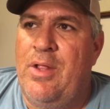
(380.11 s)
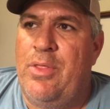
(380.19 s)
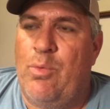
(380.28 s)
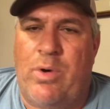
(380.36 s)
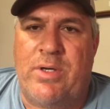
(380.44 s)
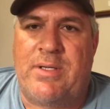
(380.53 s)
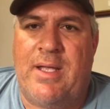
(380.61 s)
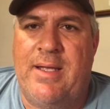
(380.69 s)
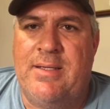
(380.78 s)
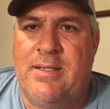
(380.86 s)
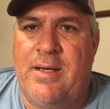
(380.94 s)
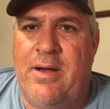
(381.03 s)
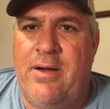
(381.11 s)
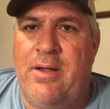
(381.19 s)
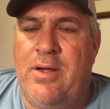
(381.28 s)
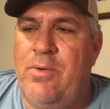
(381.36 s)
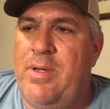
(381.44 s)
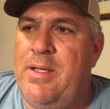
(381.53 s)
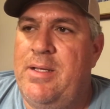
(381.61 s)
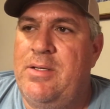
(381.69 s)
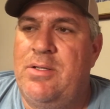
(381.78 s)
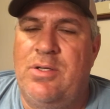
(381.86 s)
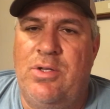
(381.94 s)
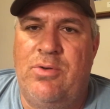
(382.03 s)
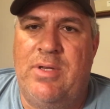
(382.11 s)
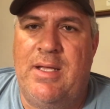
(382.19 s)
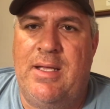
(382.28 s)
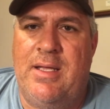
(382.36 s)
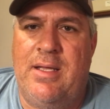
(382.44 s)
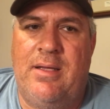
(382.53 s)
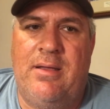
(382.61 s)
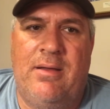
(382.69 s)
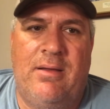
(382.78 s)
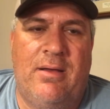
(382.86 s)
the worst case scenario is you dig